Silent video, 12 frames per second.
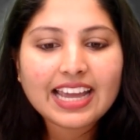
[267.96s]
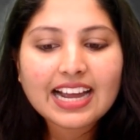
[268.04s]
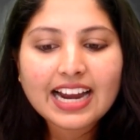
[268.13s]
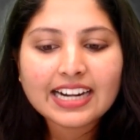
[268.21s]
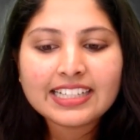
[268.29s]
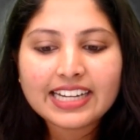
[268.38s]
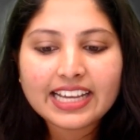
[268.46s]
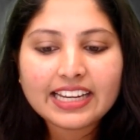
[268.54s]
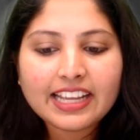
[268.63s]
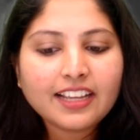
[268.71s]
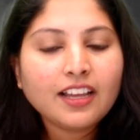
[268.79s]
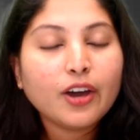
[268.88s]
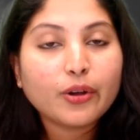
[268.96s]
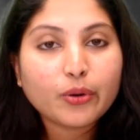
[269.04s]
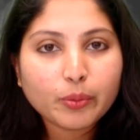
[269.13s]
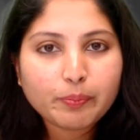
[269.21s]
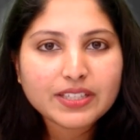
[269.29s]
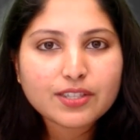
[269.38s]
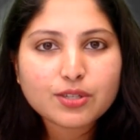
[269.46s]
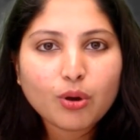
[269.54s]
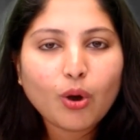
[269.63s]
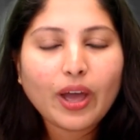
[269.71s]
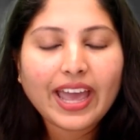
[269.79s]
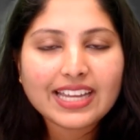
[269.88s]
containing
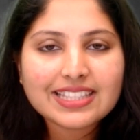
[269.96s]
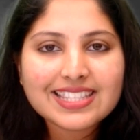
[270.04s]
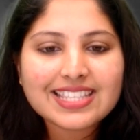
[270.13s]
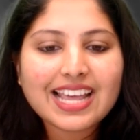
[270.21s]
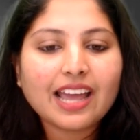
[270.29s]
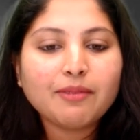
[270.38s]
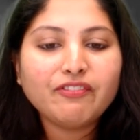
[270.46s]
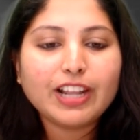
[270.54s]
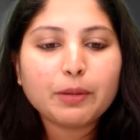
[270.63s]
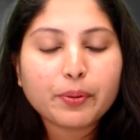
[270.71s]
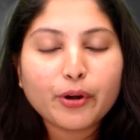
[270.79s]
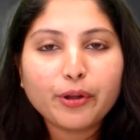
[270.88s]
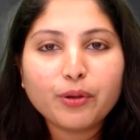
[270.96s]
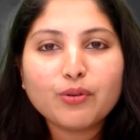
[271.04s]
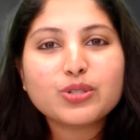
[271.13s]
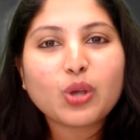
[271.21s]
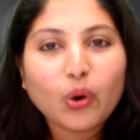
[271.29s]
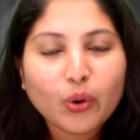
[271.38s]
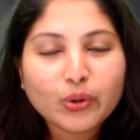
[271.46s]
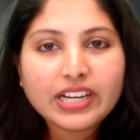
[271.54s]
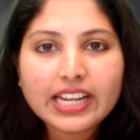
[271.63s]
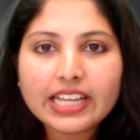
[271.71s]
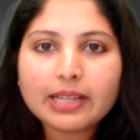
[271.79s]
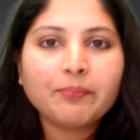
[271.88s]
Rubisco enzyme will produce
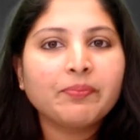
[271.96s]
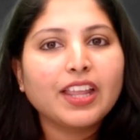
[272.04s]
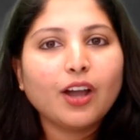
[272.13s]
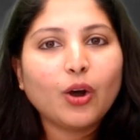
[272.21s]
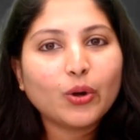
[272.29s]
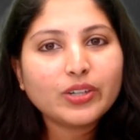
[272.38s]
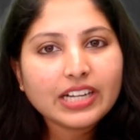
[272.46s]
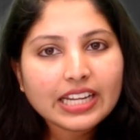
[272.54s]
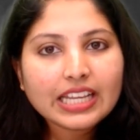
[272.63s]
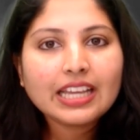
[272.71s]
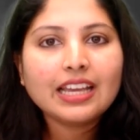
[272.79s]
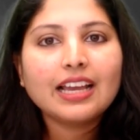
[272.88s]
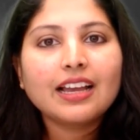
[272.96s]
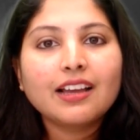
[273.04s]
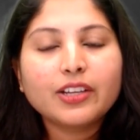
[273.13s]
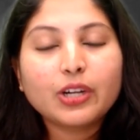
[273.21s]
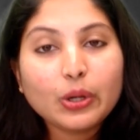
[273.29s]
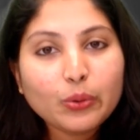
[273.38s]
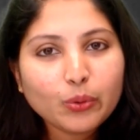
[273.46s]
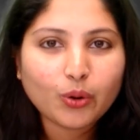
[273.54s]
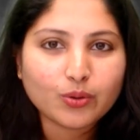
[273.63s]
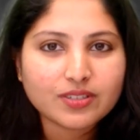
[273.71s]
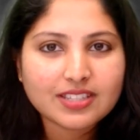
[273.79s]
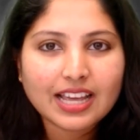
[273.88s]
only
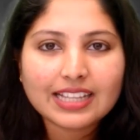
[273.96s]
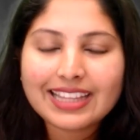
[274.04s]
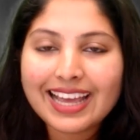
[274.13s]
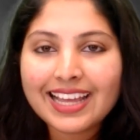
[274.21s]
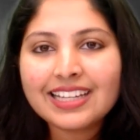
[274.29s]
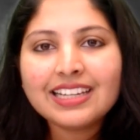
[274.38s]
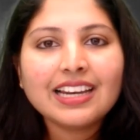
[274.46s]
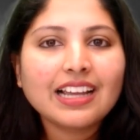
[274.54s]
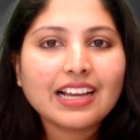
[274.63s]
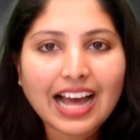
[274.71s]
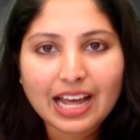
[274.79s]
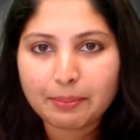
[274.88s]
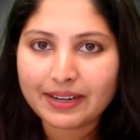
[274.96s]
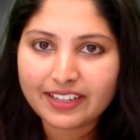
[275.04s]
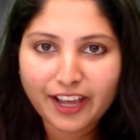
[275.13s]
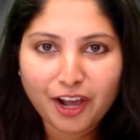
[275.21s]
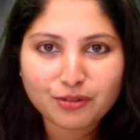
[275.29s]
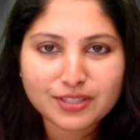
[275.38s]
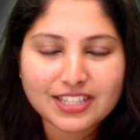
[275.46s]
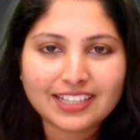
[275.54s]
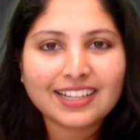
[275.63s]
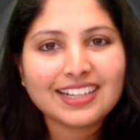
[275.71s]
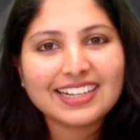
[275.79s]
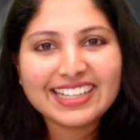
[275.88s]
glucose than carbon dioxide.
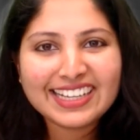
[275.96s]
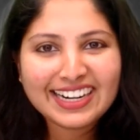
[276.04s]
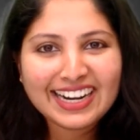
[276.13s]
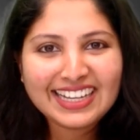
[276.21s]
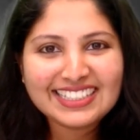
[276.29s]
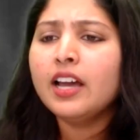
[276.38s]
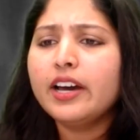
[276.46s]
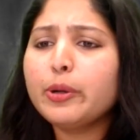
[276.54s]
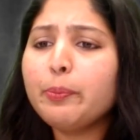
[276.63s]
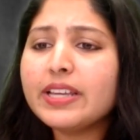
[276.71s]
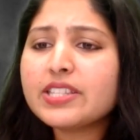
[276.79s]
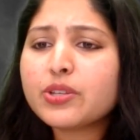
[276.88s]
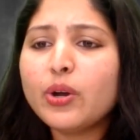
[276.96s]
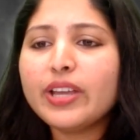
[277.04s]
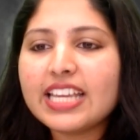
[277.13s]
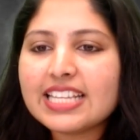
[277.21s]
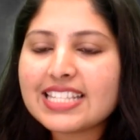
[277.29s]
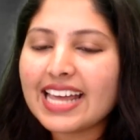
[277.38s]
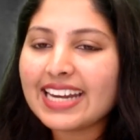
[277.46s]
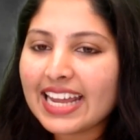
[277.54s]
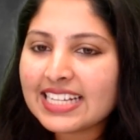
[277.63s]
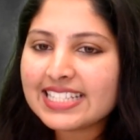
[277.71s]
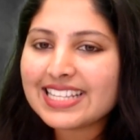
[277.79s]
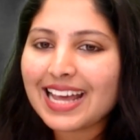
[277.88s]
Clear, right? Rubisco is an
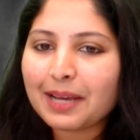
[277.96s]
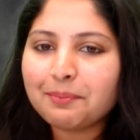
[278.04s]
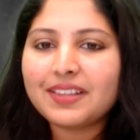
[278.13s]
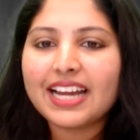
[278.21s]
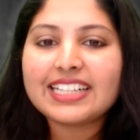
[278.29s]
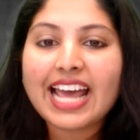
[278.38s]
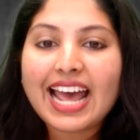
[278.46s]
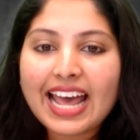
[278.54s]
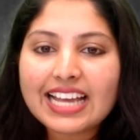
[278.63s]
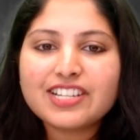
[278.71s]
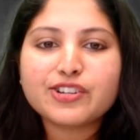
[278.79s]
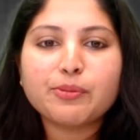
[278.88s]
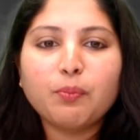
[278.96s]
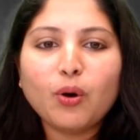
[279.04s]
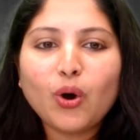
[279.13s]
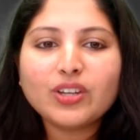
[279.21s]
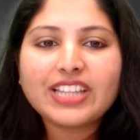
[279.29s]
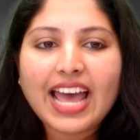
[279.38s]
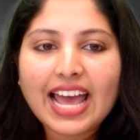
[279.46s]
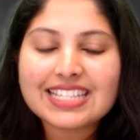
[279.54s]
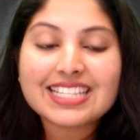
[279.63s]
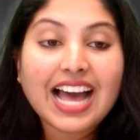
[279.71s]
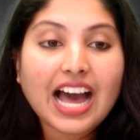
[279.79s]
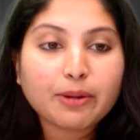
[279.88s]
enzyme that acts both as
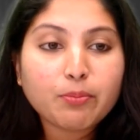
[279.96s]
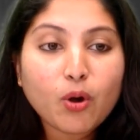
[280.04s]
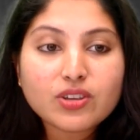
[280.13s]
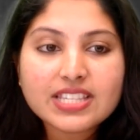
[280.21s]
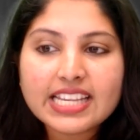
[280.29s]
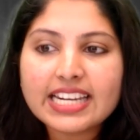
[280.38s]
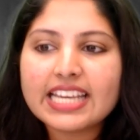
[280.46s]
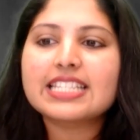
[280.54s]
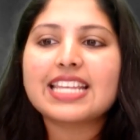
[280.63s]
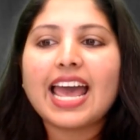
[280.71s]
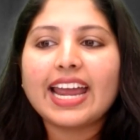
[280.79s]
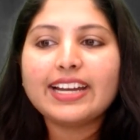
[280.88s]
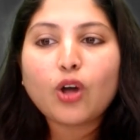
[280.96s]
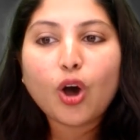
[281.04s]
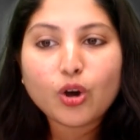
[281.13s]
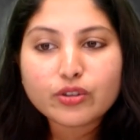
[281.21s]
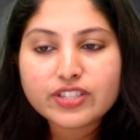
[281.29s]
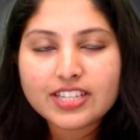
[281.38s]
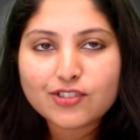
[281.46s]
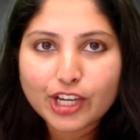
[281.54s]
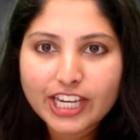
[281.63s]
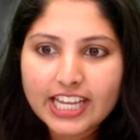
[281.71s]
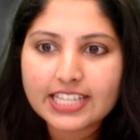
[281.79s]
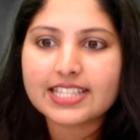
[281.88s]
carboxylase and
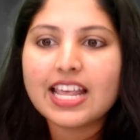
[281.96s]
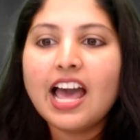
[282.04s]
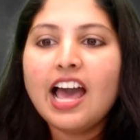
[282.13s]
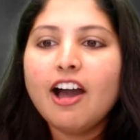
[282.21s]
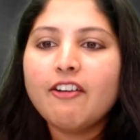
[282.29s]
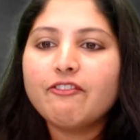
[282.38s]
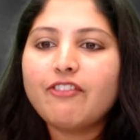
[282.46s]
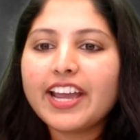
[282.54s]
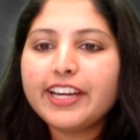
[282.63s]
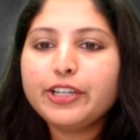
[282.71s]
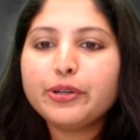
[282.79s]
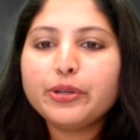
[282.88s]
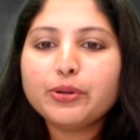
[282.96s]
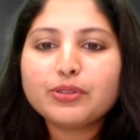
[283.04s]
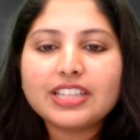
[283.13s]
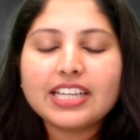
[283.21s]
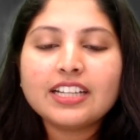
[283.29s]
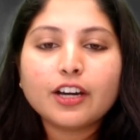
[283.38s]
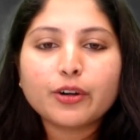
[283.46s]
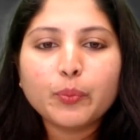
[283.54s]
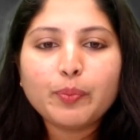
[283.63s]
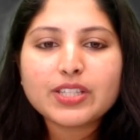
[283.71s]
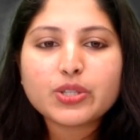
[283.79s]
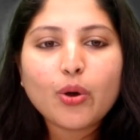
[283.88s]
oxygenase. Why do you think
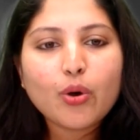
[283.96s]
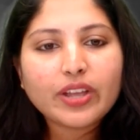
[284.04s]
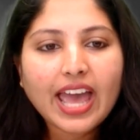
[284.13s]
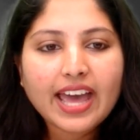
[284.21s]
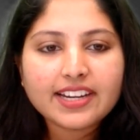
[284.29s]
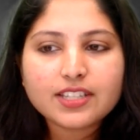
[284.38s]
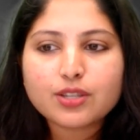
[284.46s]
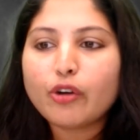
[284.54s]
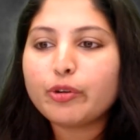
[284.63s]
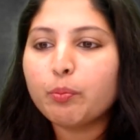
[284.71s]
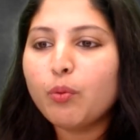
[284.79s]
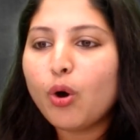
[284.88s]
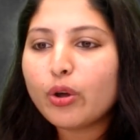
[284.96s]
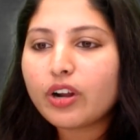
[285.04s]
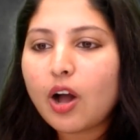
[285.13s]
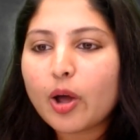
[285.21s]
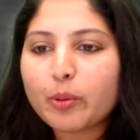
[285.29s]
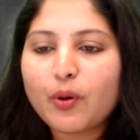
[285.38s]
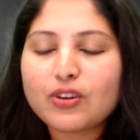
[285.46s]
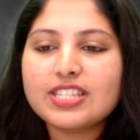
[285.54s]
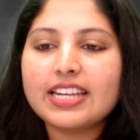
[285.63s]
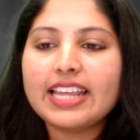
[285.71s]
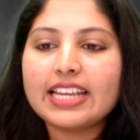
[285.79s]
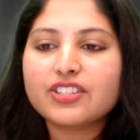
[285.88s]
Rubisco carries out more
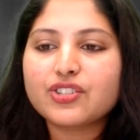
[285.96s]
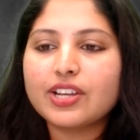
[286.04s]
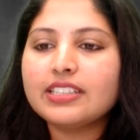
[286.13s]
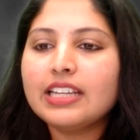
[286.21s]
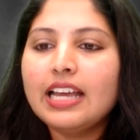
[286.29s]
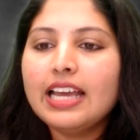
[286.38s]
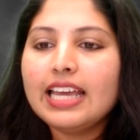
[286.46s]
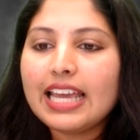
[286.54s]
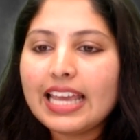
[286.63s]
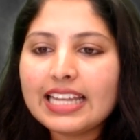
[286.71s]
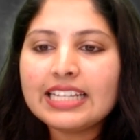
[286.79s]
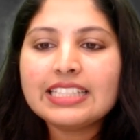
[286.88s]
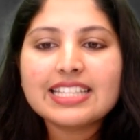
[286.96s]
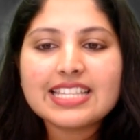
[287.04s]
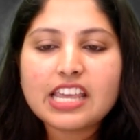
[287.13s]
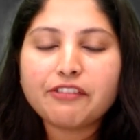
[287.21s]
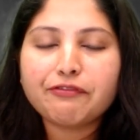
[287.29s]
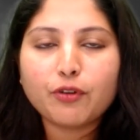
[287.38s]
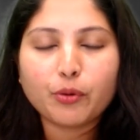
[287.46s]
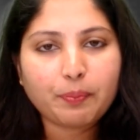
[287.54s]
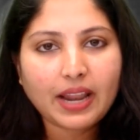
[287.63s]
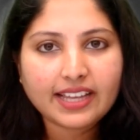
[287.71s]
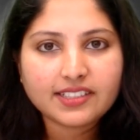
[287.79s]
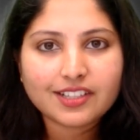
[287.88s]
carboxylation in C4
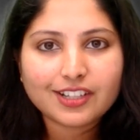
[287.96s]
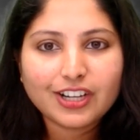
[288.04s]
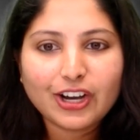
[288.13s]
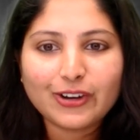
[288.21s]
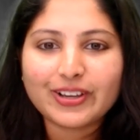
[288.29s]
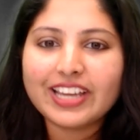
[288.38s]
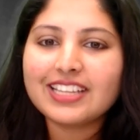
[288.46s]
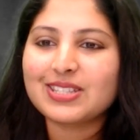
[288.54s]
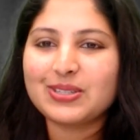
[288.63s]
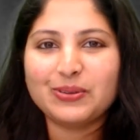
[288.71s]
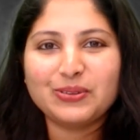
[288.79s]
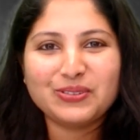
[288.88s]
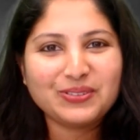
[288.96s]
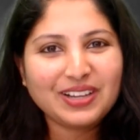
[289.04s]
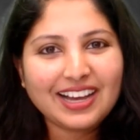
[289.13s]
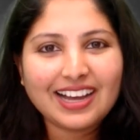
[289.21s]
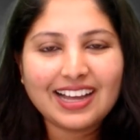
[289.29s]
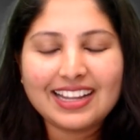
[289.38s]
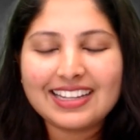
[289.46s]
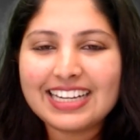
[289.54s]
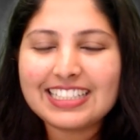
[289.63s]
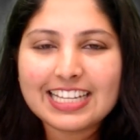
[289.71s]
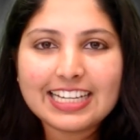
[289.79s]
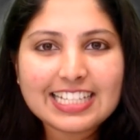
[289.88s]
plant? Okay, so
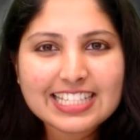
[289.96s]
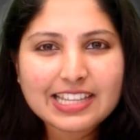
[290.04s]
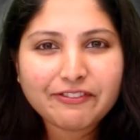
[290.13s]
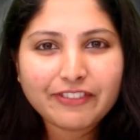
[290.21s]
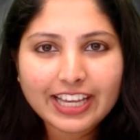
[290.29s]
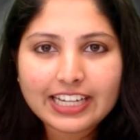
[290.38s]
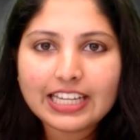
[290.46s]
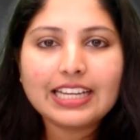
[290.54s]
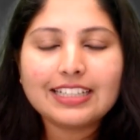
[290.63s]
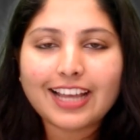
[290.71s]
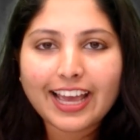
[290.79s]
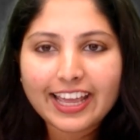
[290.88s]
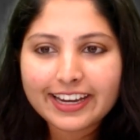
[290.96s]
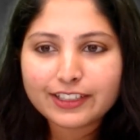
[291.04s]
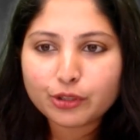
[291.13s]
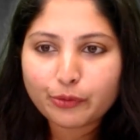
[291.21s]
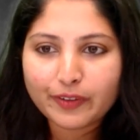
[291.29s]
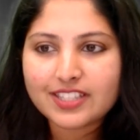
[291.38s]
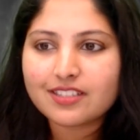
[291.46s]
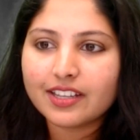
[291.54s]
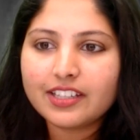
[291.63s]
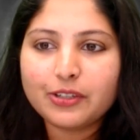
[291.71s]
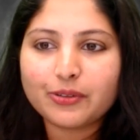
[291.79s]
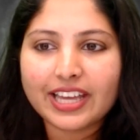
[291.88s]
it is a very direct
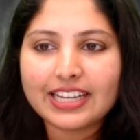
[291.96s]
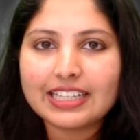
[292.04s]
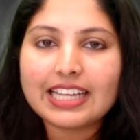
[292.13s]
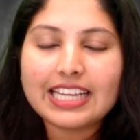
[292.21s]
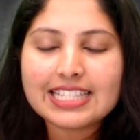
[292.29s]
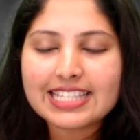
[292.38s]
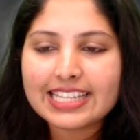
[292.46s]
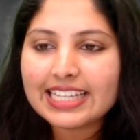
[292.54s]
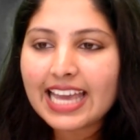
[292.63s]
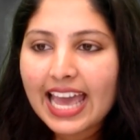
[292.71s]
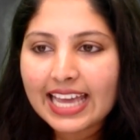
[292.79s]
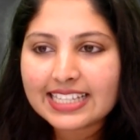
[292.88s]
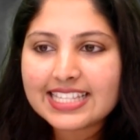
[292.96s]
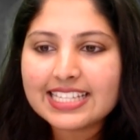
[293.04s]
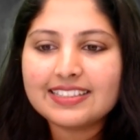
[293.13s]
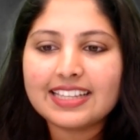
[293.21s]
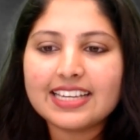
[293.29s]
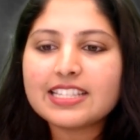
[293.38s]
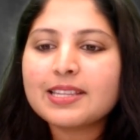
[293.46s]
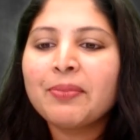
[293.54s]
question. You can easily answer this.